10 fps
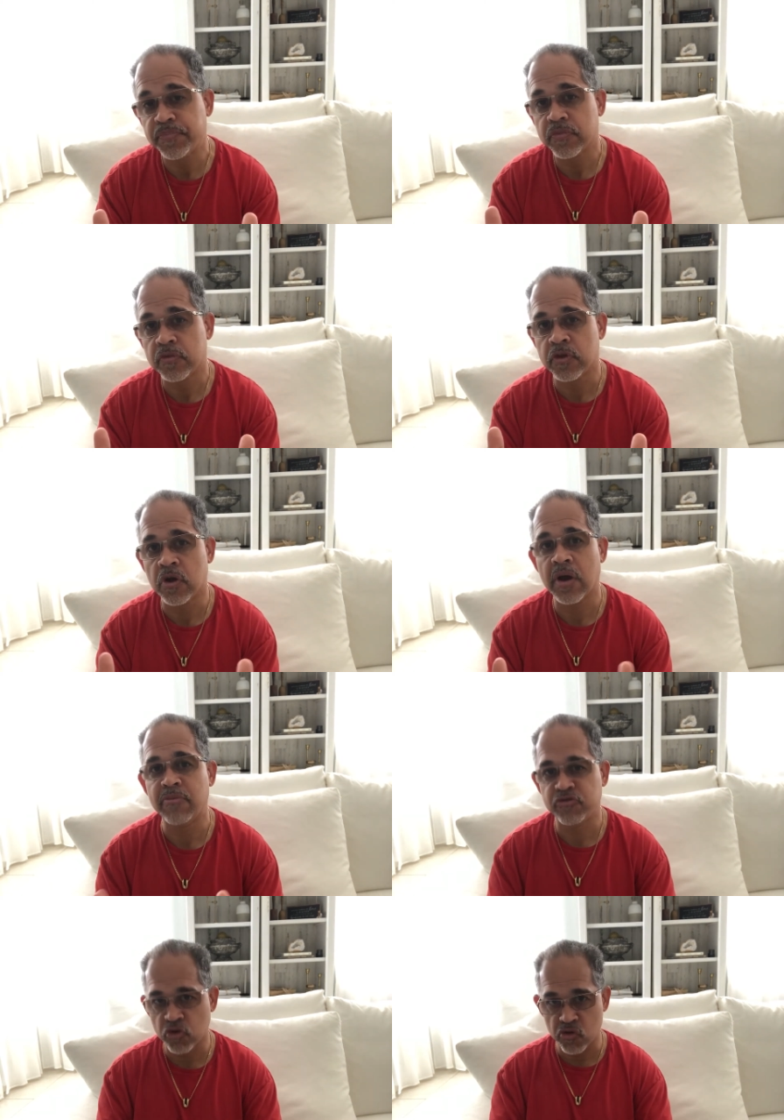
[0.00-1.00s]
You know, I'm
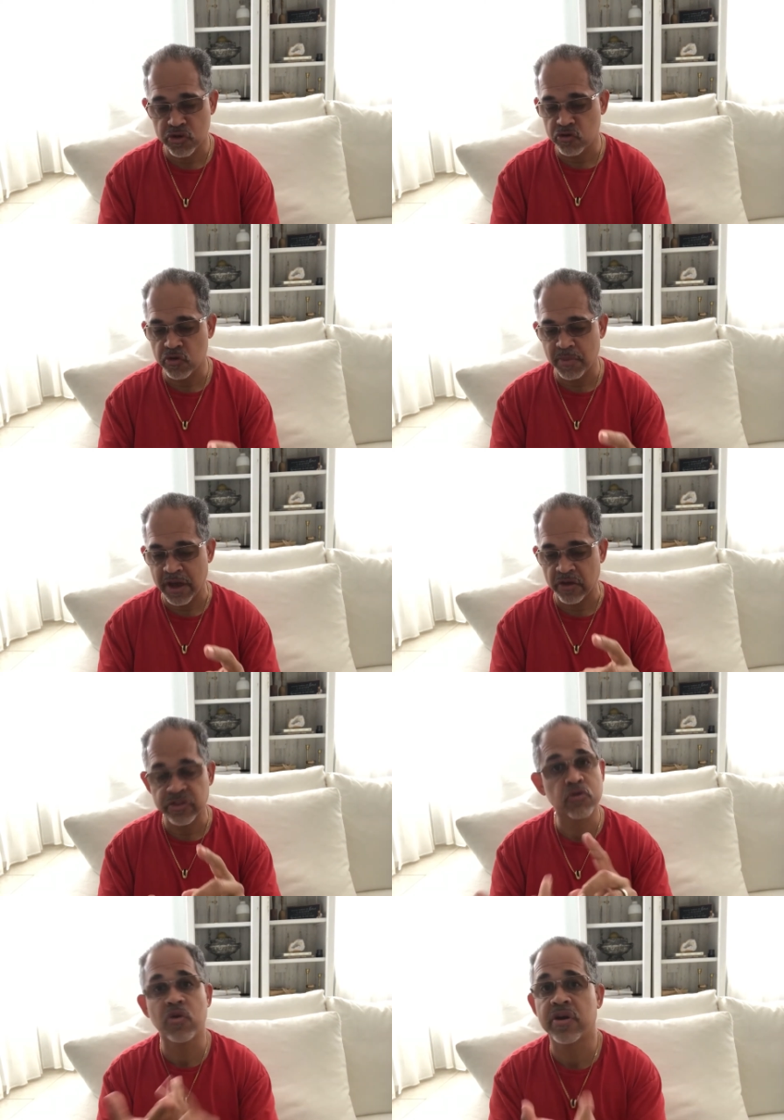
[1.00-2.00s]
showing you about the
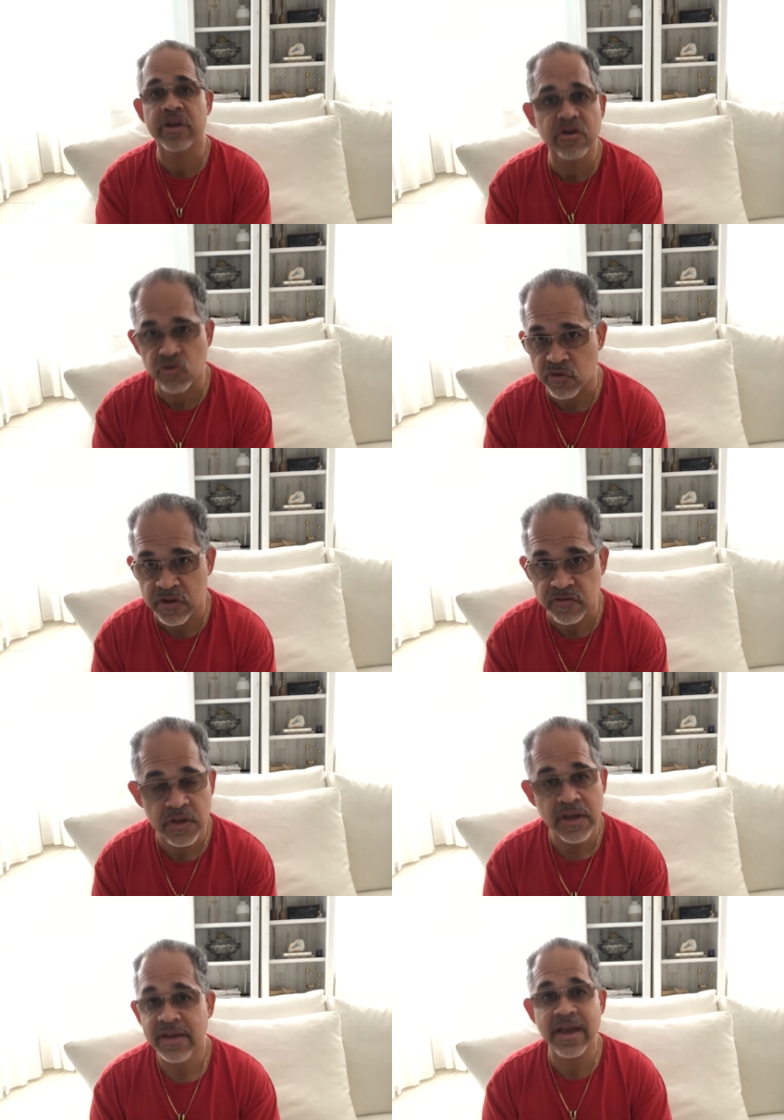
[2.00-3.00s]
credit inquiries.
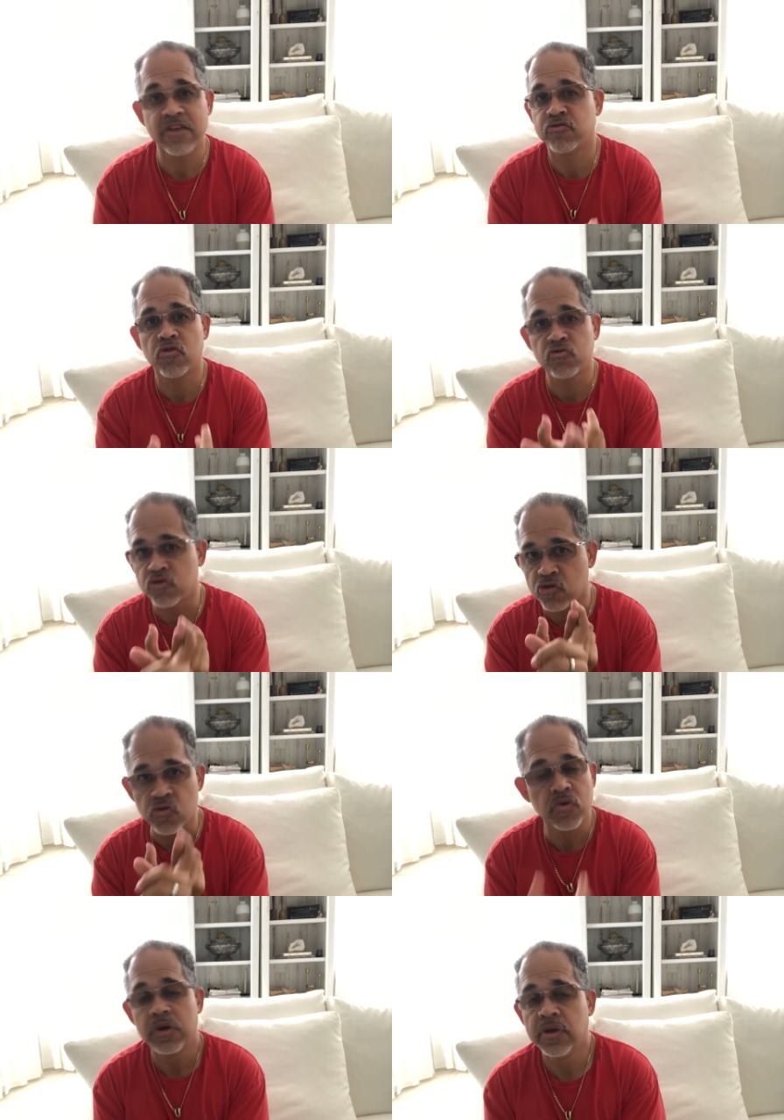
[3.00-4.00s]
Guys, don't
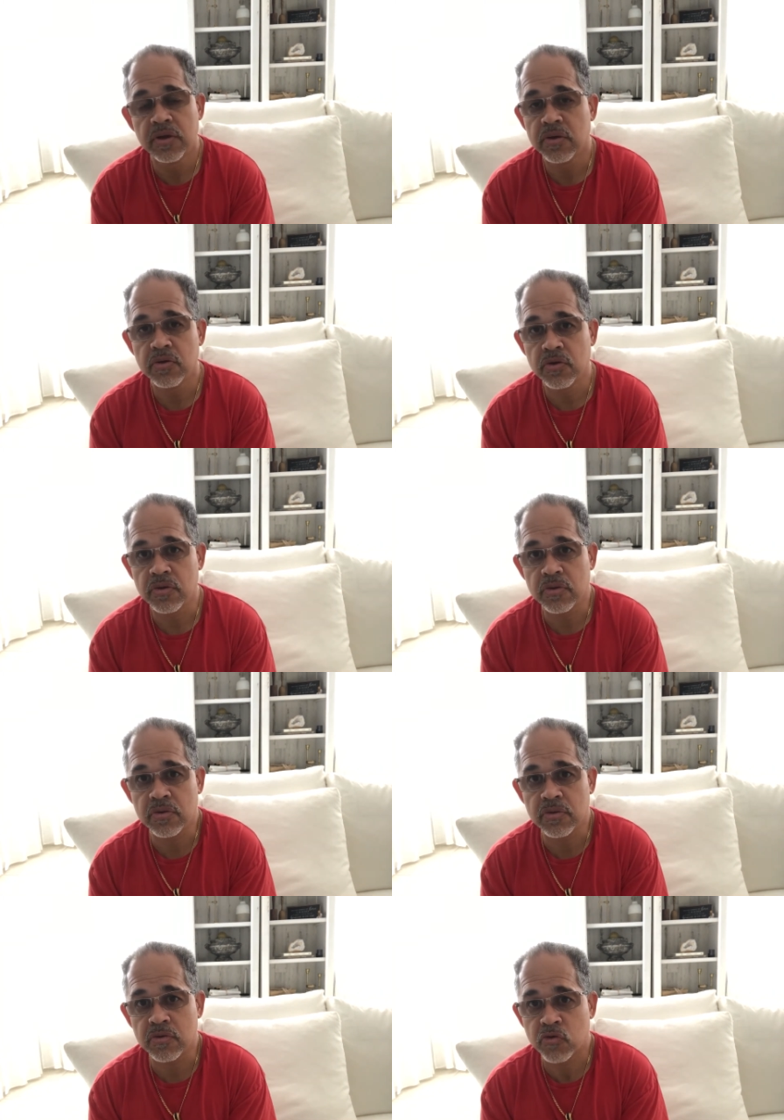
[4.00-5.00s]
do
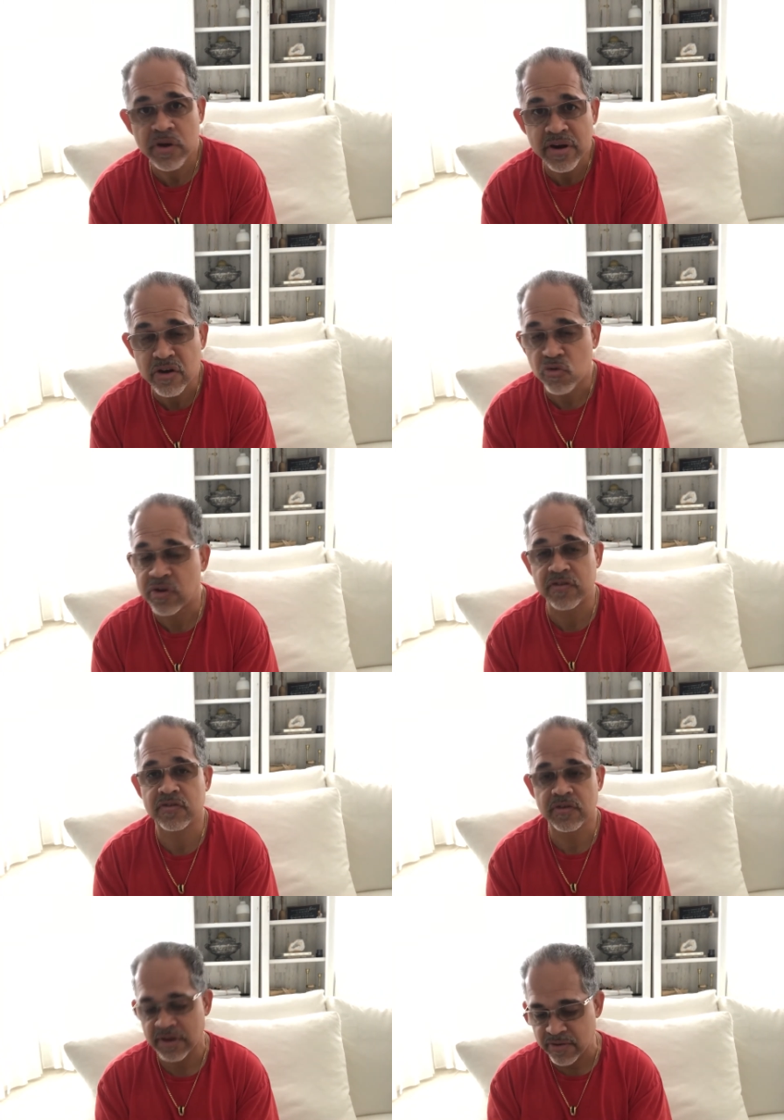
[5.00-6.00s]
credit inquiries.
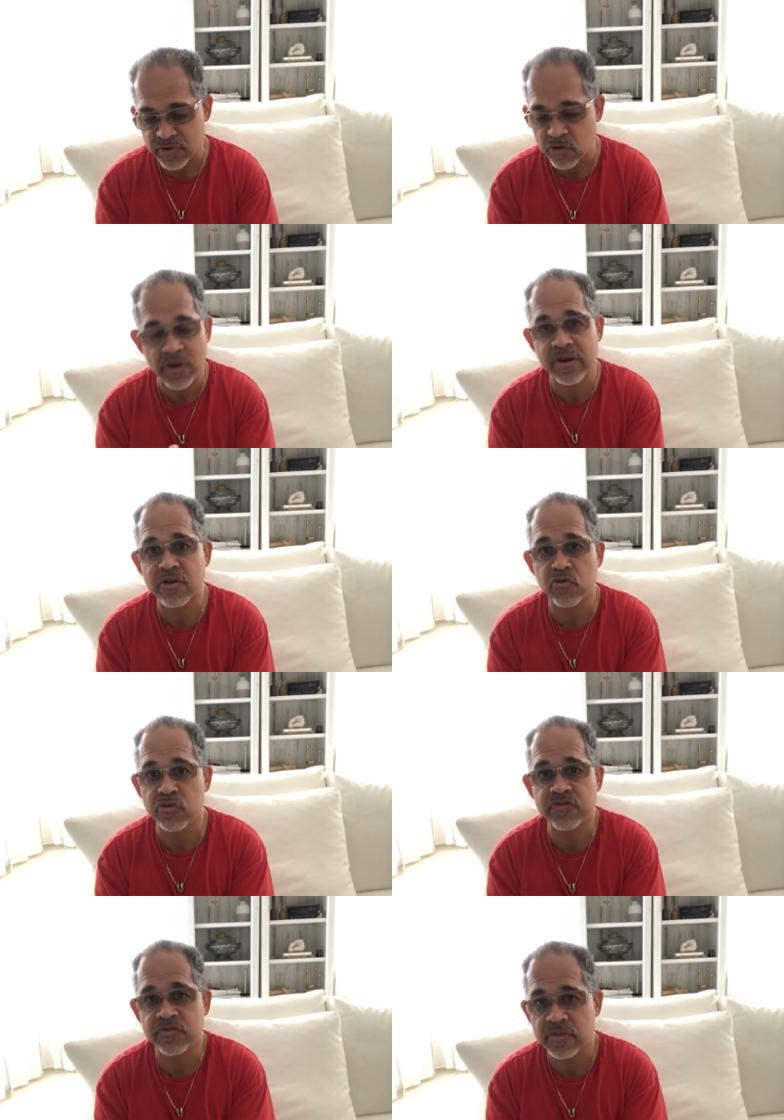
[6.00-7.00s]
Every credit
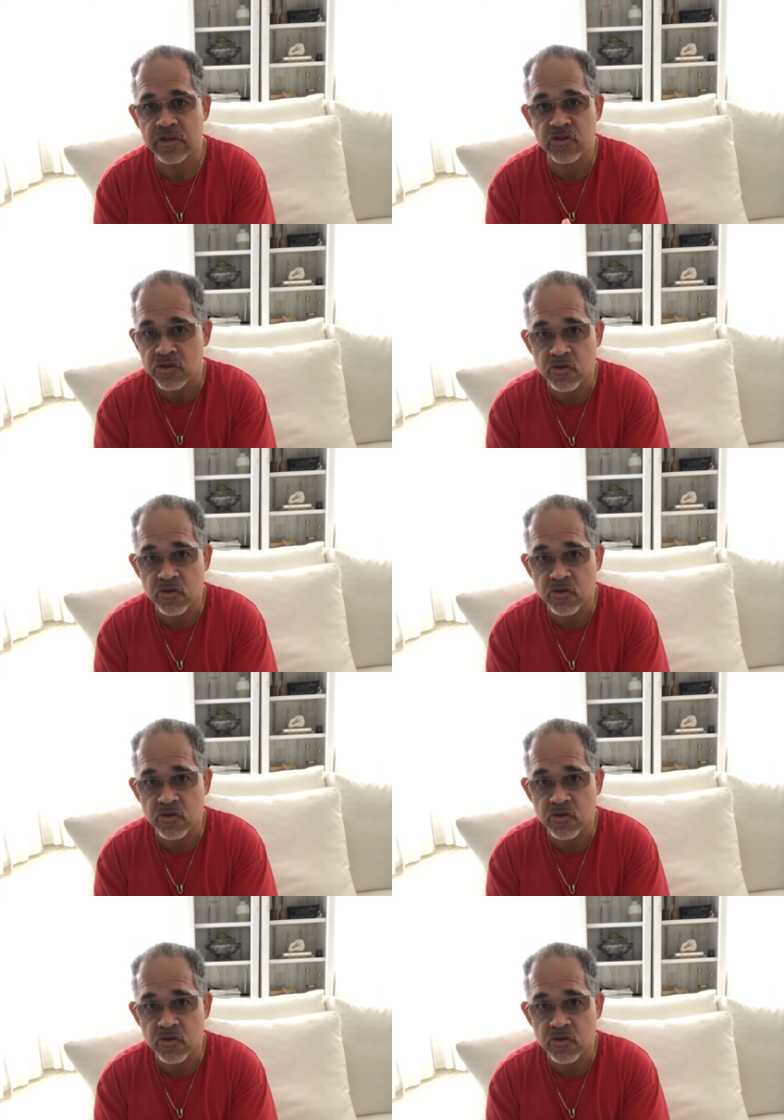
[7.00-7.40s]
inquiries that you do,